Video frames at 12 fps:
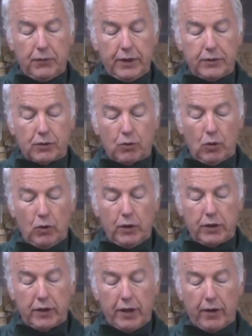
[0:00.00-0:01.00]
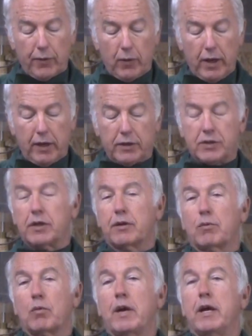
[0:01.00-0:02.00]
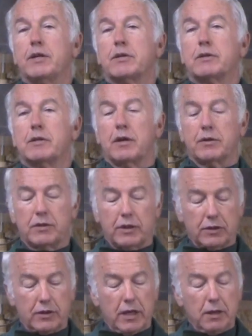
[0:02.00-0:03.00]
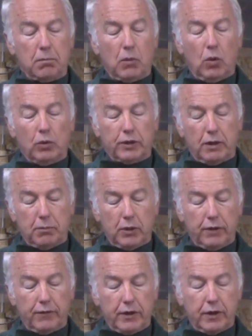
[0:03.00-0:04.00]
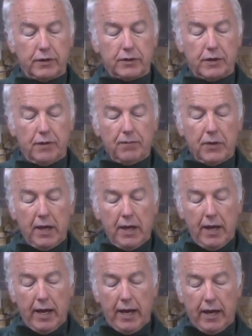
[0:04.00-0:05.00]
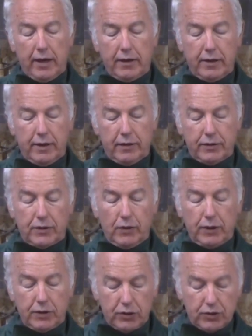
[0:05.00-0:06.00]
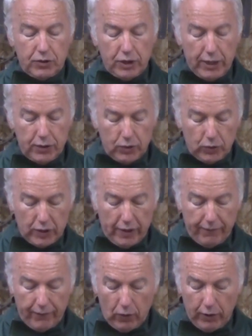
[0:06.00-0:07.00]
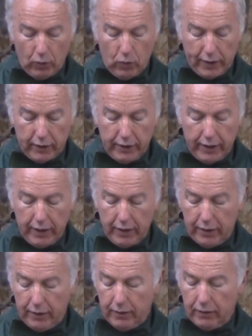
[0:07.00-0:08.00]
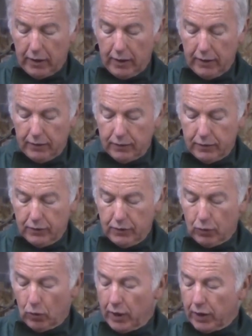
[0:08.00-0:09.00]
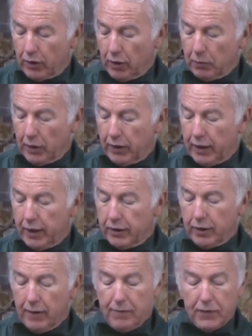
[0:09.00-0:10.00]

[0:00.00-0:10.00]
They screw into the other end. It's a 3/8 16 bolt, I believe it is, and so I just change those out very quickly to run it on my lathe.